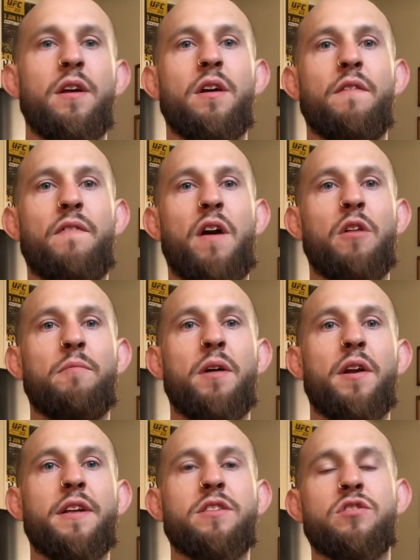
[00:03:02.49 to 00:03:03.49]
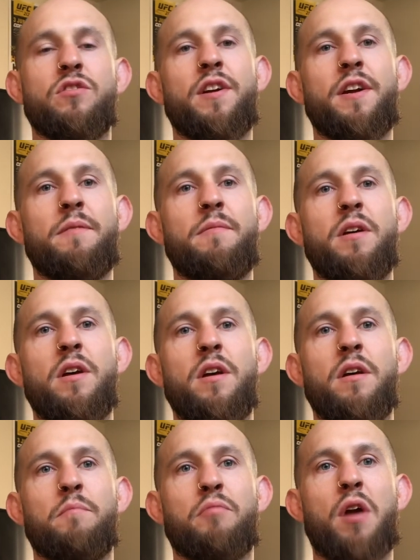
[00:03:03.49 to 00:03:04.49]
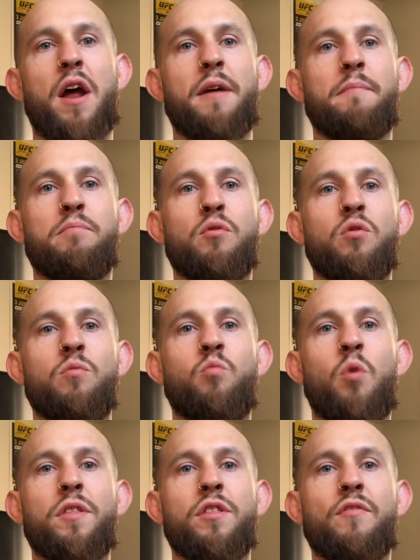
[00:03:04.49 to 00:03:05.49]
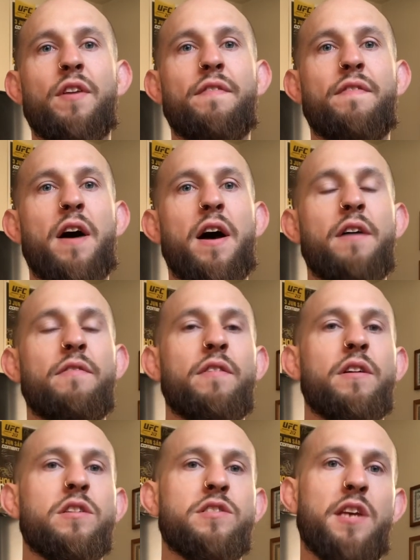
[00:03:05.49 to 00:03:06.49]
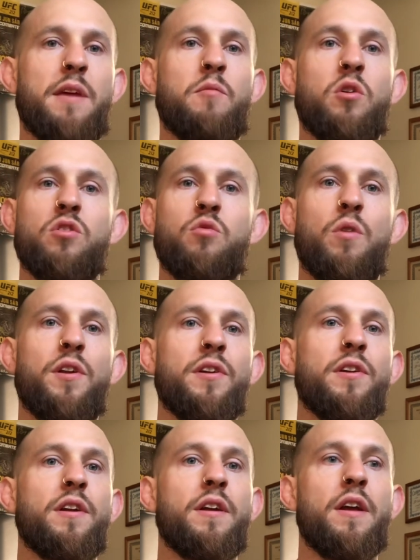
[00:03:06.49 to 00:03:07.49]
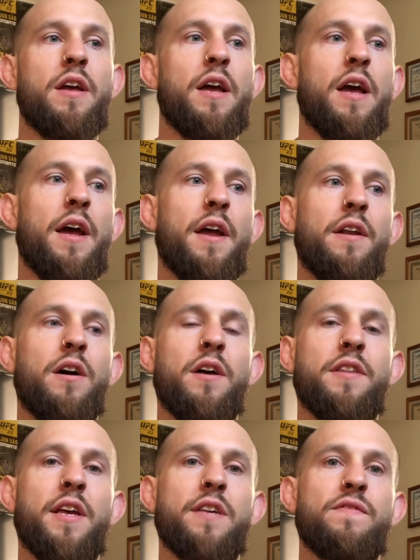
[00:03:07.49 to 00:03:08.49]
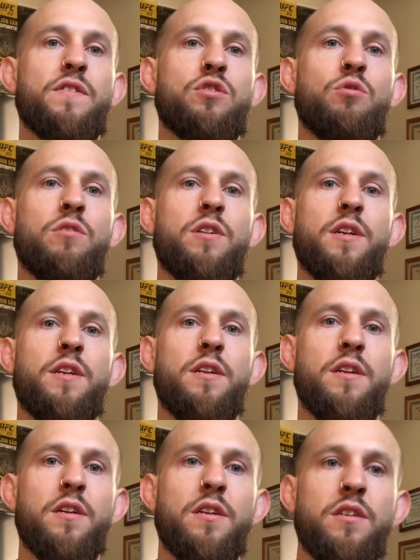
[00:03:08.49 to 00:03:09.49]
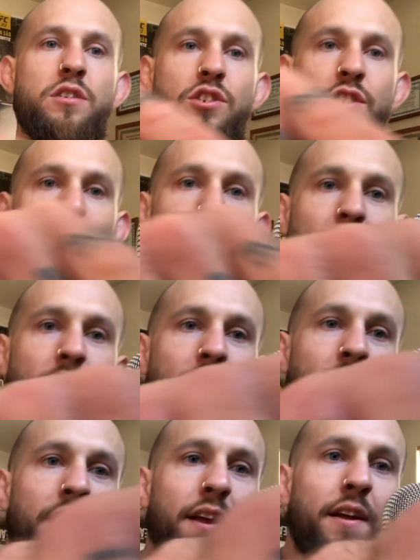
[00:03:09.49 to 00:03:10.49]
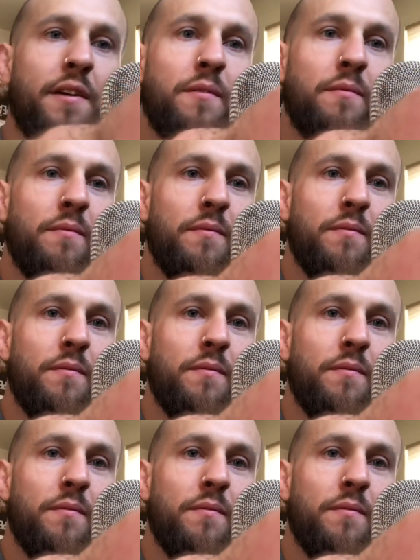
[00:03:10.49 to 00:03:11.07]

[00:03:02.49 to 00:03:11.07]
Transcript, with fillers: Follow me on Instagram, Brian Boom135. Same on Twitter. And uh, thanks for tuning in. Champ.